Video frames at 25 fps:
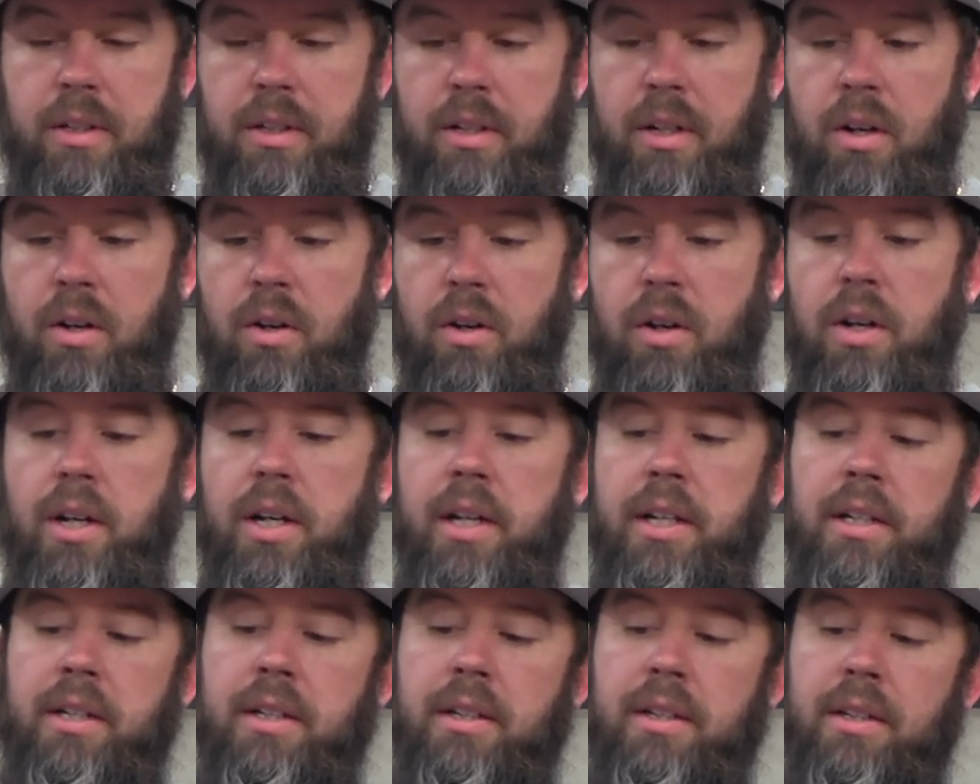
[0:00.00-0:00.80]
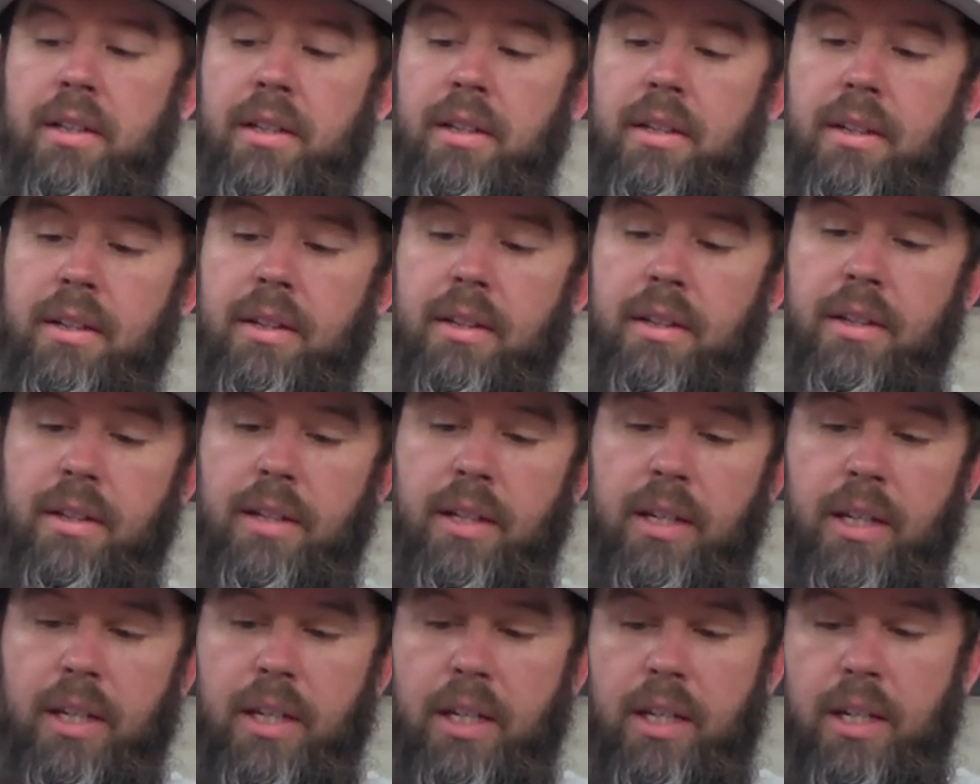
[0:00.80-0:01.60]
on
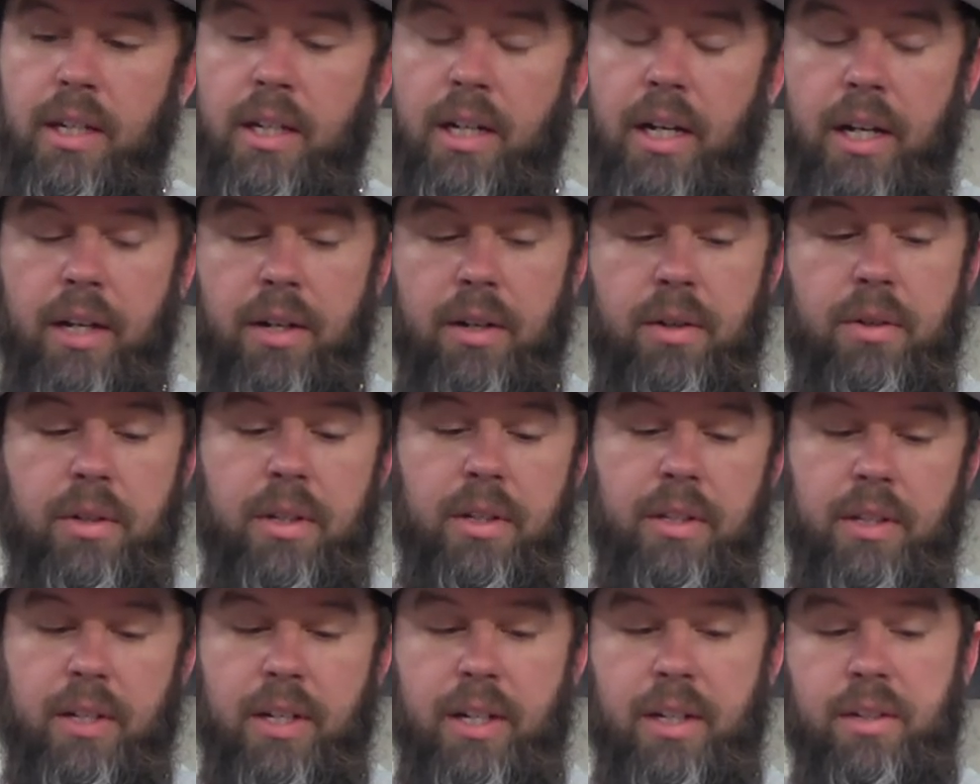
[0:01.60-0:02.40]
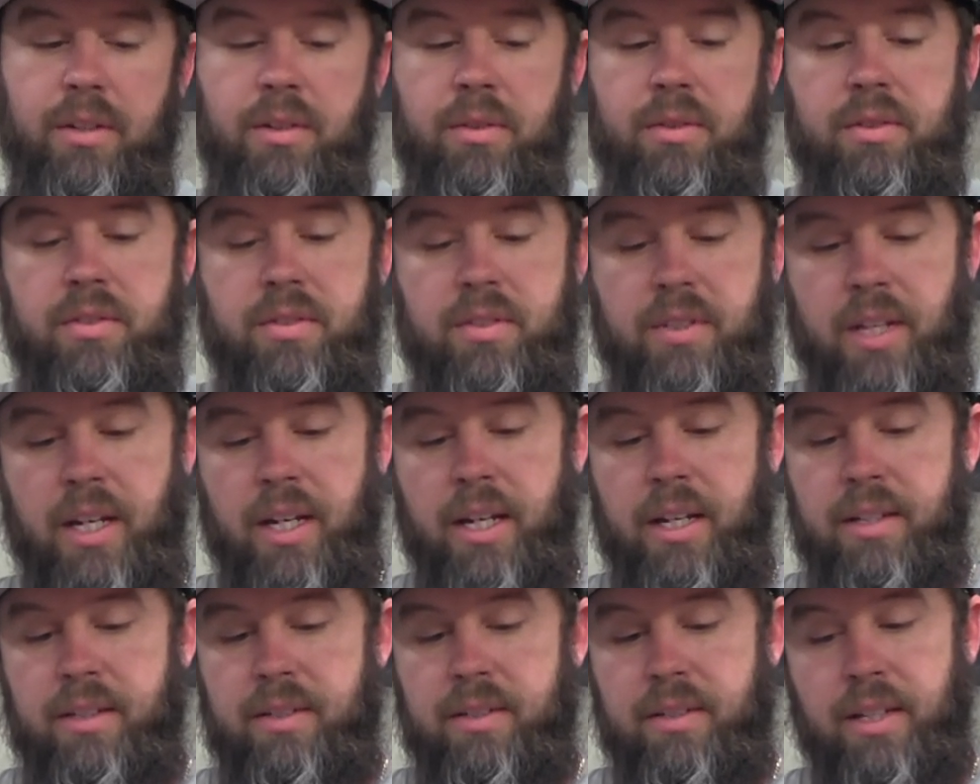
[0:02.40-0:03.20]
the Coyote than I do the
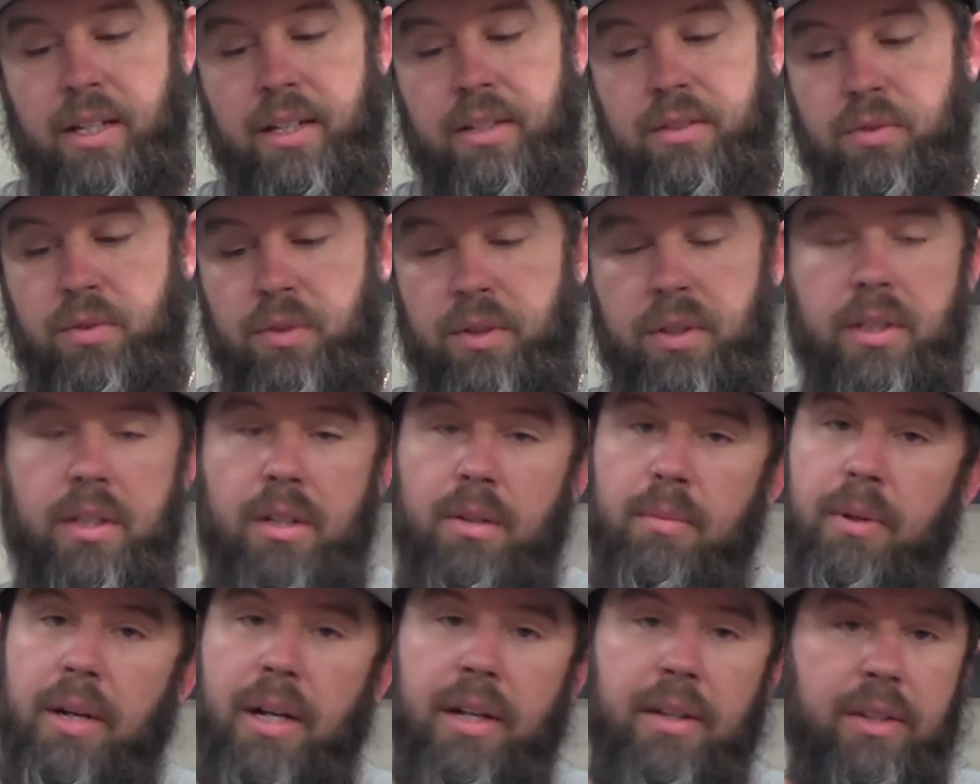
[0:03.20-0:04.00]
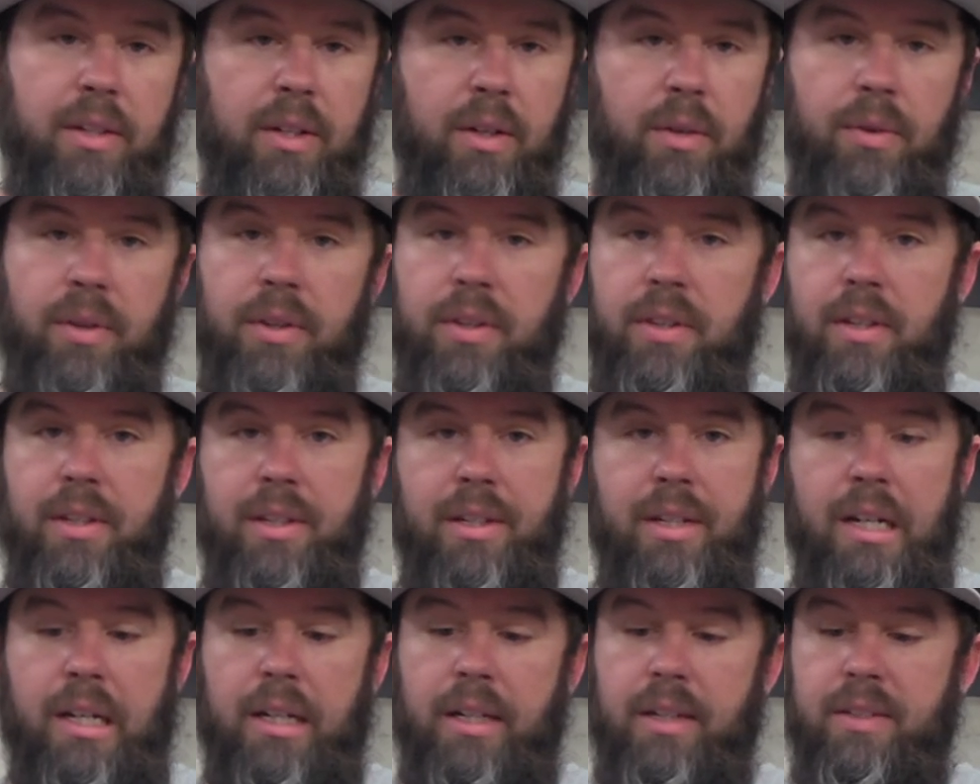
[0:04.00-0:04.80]
Stance, and that's really about the only
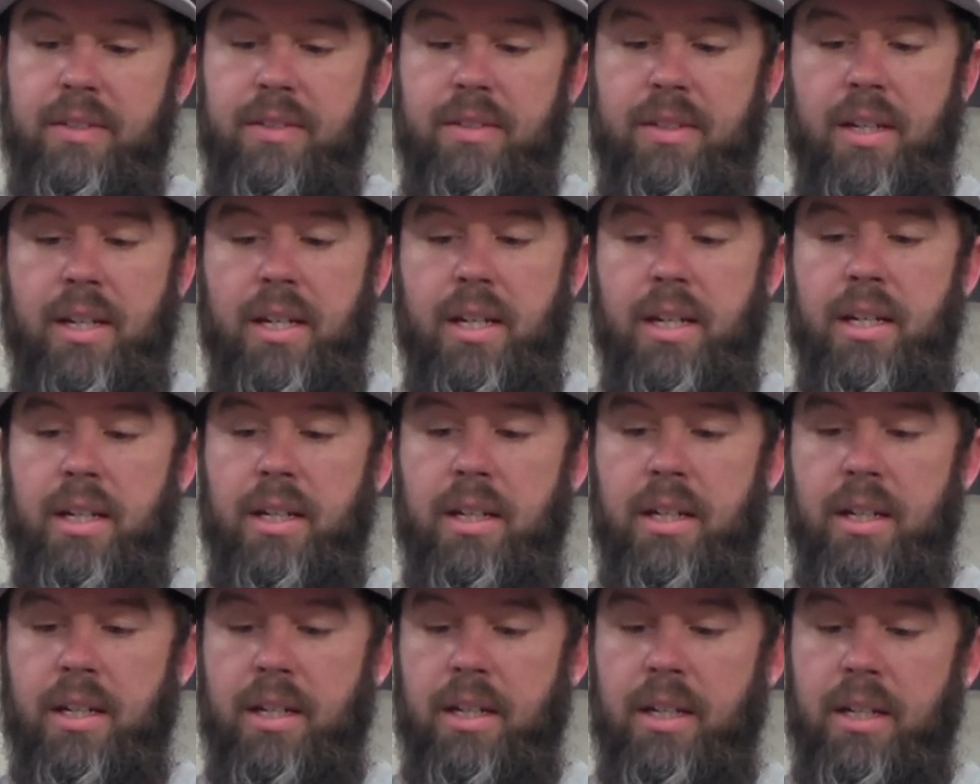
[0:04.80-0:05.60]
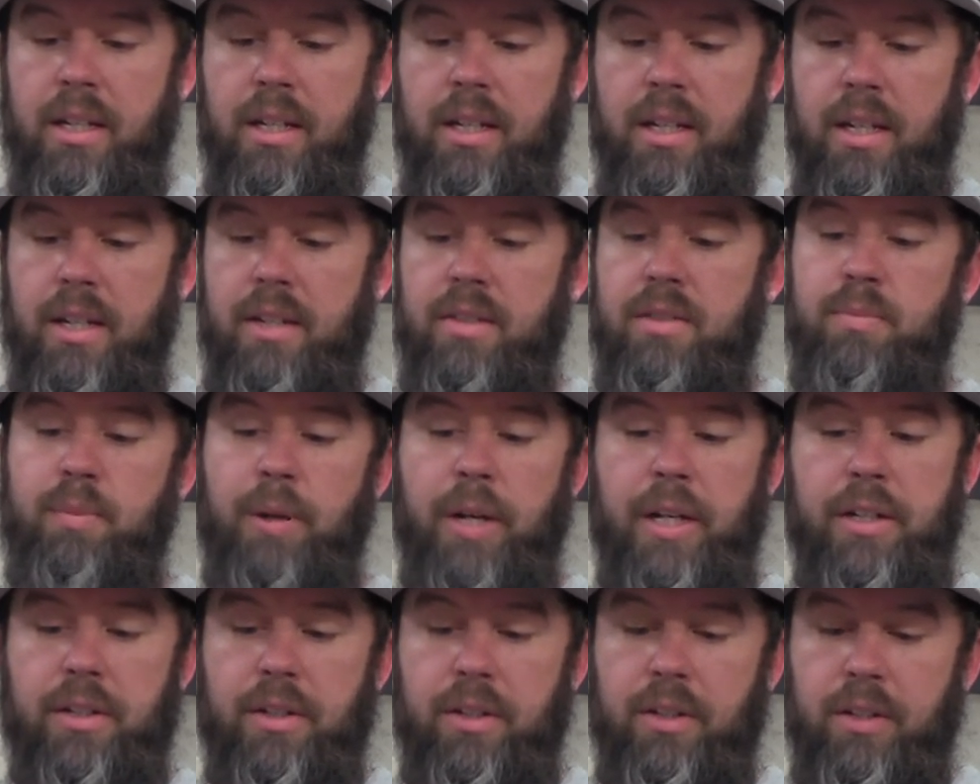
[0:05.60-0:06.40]
thing that I can say is
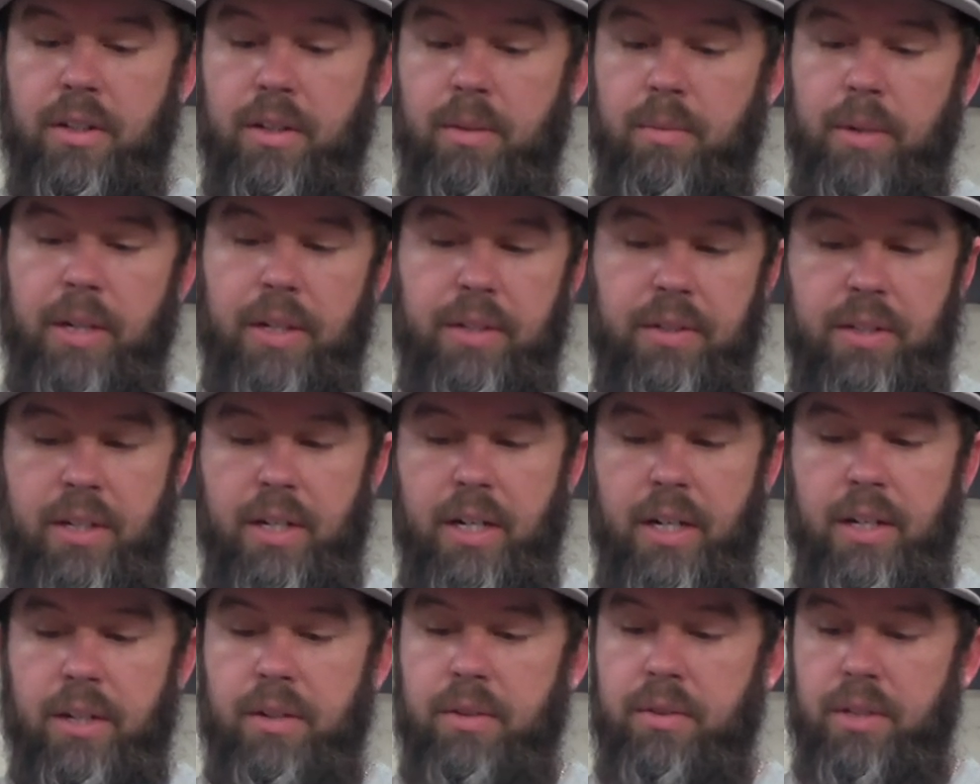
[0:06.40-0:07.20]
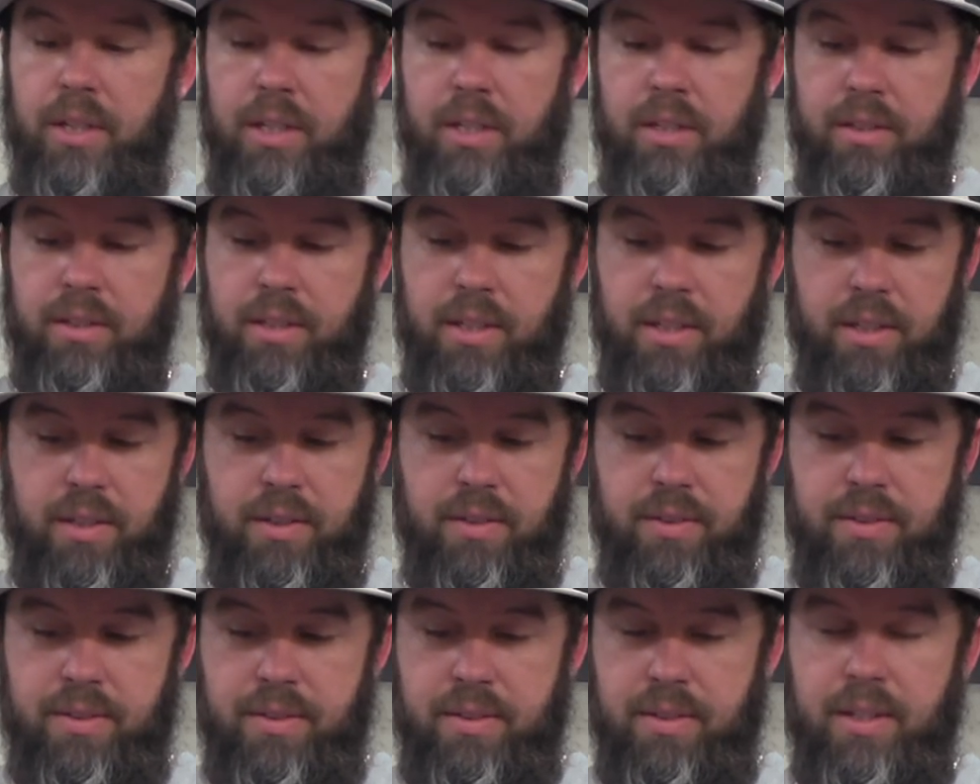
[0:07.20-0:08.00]
better about the Coyote
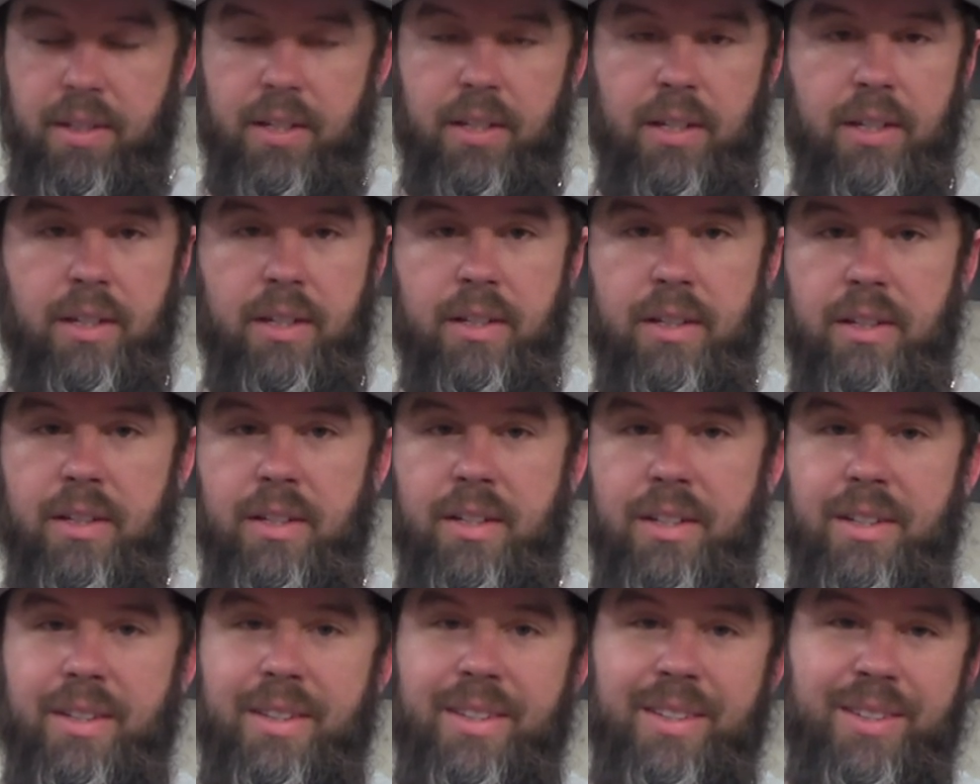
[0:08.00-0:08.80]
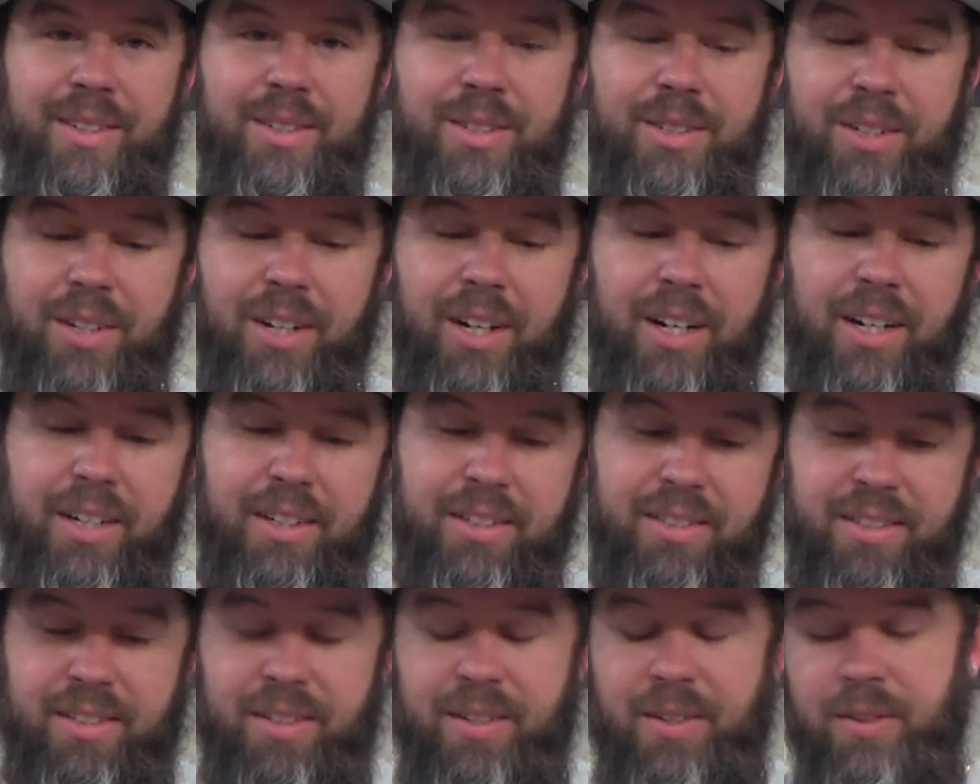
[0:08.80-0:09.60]
is the the
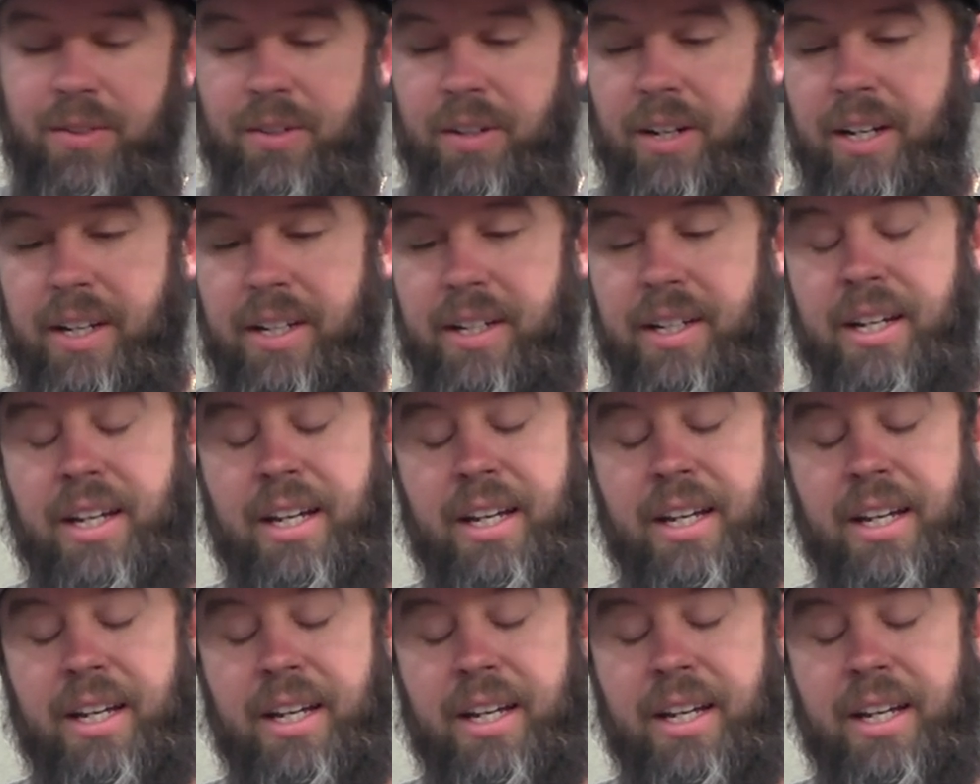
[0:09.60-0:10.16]
shocks, right?